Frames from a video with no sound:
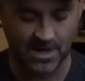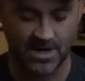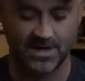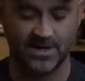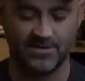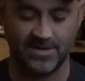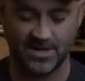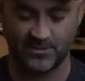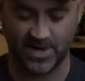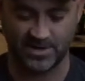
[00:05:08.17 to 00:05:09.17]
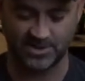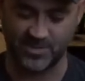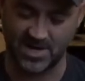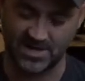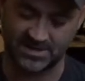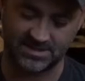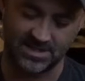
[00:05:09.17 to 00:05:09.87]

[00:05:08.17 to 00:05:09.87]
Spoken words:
on the nail polish box.